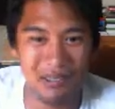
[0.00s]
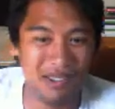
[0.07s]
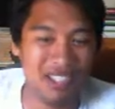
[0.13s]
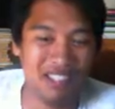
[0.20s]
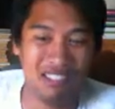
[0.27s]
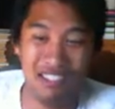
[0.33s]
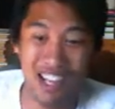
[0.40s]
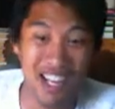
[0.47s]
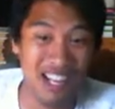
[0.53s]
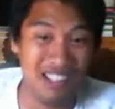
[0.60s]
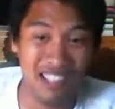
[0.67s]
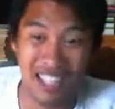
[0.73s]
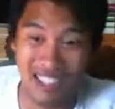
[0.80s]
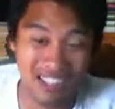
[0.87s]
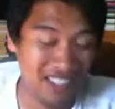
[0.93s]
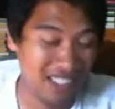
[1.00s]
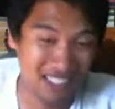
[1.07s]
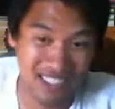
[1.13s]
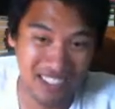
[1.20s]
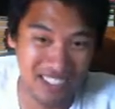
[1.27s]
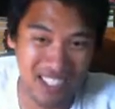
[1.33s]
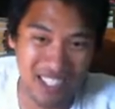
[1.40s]
and I'm like, wow,
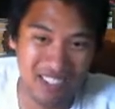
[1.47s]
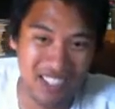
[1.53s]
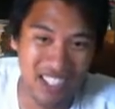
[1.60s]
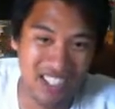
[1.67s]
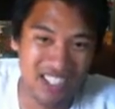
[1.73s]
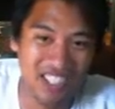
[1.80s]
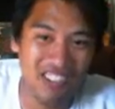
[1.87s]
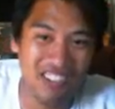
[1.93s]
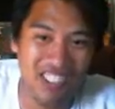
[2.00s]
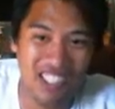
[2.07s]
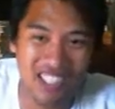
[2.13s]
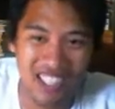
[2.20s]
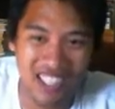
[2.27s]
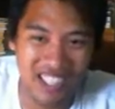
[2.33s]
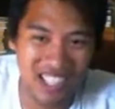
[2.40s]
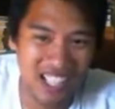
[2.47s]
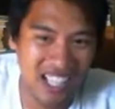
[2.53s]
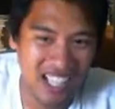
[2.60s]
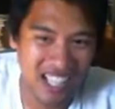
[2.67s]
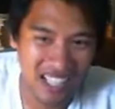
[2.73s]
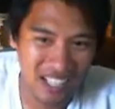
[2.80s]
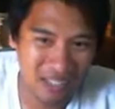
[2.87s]
that came out of nowhere.
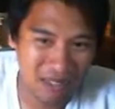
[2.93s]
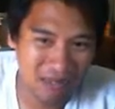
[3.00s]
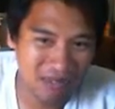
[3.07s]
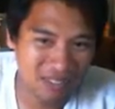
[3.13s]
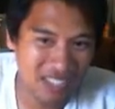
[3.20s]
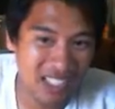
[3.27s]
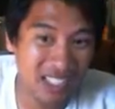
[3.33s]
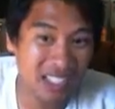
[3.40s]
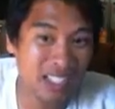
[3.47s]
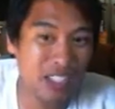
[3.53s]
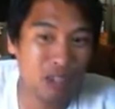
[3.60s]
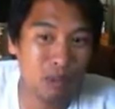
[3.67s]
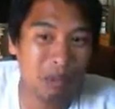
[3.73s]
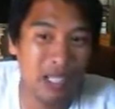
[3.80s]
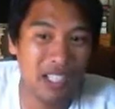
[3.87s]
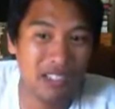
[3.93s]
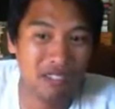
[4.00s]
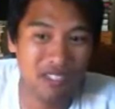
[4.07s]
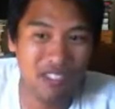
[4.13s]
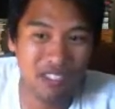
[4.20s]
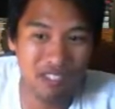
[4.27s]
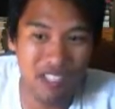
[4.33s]
I, and, and he's
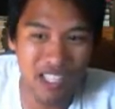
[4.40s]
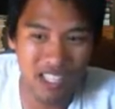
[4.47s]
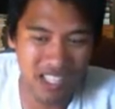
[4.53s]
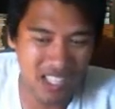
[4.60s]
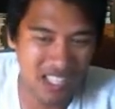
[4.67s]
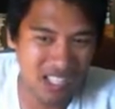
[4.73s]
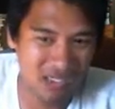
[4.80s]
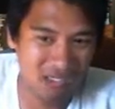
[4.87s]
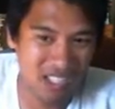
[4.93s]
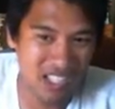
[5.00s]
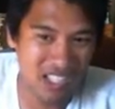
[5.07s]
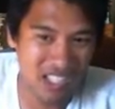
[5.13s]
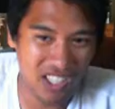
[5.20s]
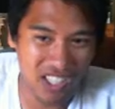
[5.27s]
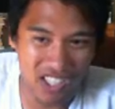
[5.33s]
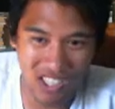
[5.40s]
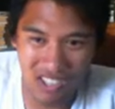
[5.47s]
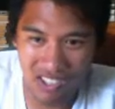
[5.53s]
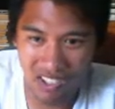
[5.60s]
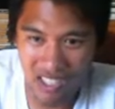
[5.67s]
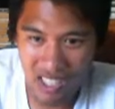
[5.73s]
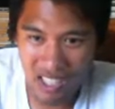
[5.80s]
big for the weight class, really
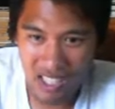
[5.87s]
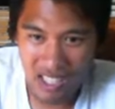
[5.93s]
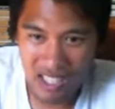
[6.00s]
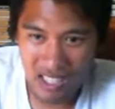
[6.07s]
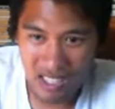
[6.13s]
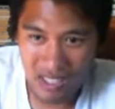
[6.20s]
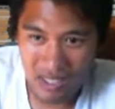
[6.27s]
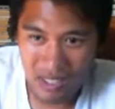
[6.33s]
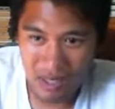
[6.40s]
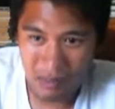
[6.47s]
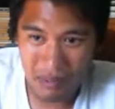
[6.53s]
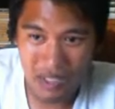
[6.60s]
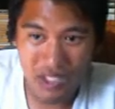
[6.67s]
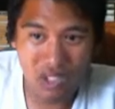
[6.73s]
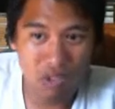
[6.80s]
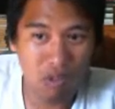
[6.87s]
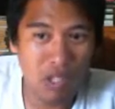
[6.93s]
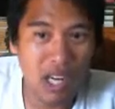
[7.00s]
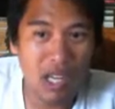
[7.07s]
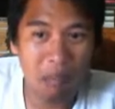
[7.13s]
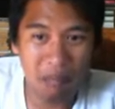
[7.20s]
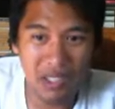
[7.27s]
tall. Um, his
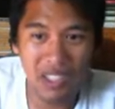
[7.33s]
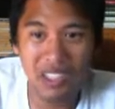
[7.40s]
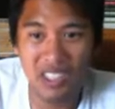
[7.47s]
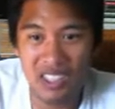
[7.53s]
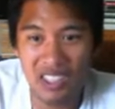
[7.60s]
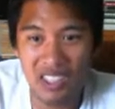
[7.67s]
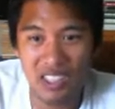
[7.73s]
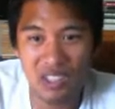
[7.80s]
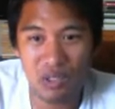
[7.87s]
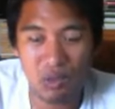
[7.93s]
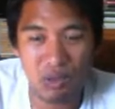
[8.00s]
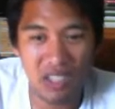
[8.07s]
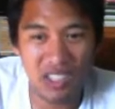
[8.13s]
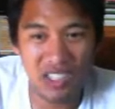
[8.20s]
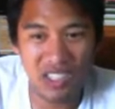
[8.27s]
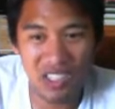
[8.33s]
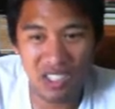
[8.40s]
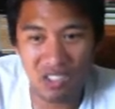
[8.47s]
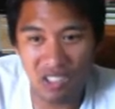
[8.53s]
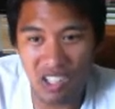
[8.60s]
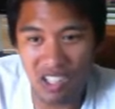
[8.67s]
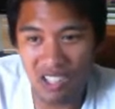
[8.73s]
grappling is really
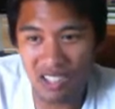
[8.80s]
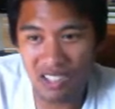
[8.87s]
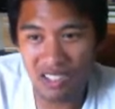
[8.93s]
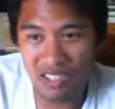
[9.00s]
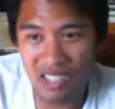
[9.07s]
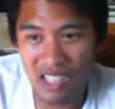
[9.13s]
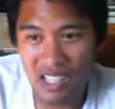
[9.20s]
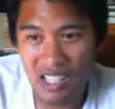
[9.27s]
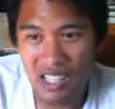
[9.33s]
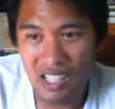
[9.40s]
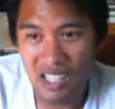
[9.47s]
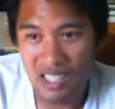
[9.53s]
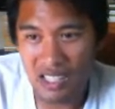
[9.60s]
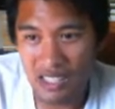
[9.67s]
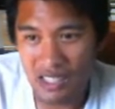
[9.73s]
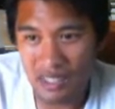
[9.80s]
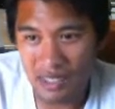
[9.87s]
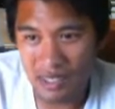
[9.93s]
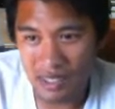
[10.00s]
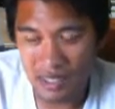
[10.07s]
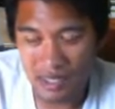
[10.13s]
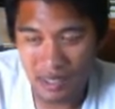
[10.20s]
strong.
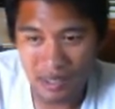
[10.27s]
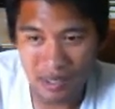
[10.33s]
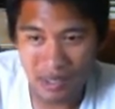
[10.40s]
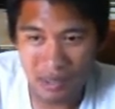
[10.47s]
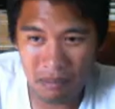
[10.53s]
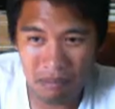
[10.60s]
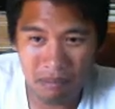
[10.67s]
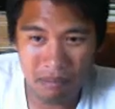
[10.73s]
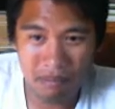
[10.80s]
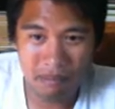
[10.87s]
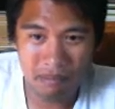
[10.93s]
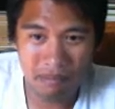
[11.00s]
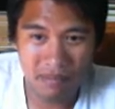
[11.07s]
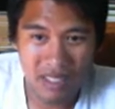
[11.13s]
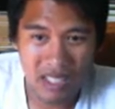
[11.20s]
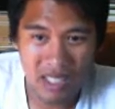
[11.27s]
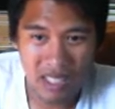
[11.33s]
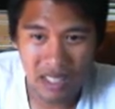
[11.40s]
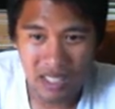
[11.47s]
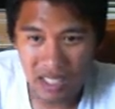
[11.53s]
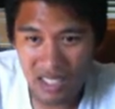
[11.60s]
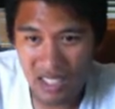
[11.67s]
Um,
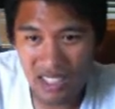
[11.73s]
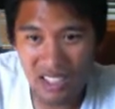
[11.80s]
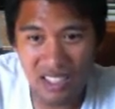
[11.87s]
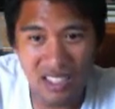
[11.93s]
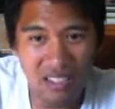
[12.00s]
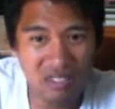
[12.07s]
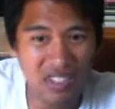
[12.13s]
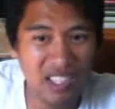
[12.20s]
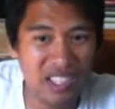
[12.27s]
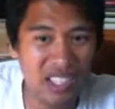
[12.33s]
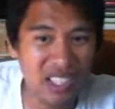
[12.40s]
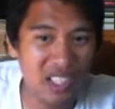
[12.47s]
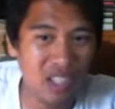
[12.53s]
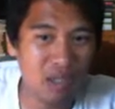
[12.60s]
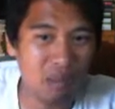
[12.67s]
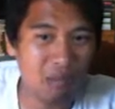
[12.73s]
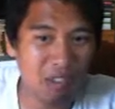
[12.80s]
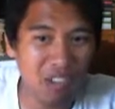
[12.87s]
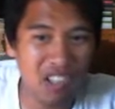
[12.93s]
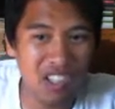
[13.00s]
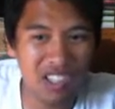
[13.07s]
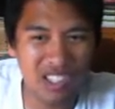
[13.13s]
you know, definitely needs
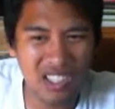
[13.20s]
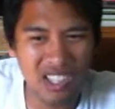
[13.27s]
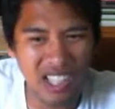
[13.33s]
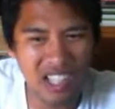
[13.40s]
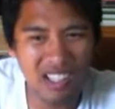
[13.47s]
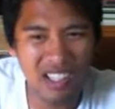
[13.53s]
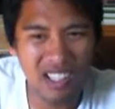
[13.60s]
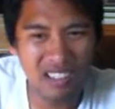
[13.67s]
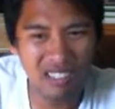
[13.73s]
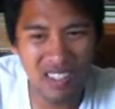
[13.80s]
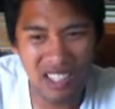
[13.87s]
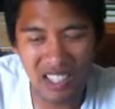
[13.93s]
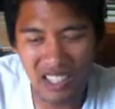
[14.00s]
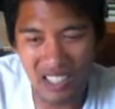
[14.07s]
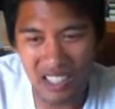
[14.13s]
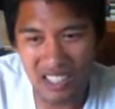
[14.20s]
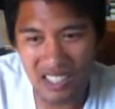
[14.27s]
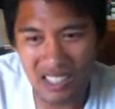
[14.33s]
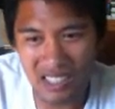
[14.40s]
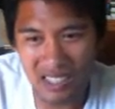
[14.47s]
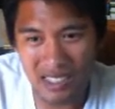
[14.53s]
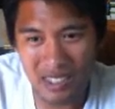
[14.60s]
some work there even.
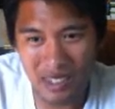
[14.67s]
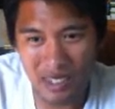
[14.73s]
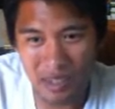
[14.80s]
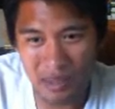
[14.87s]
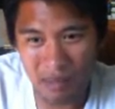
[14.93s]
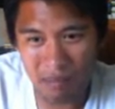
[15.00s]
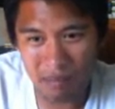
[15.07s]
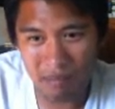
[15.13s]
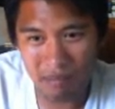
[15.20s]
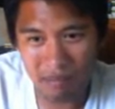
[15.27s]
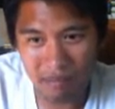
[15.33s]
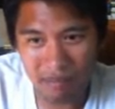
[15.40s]
Um,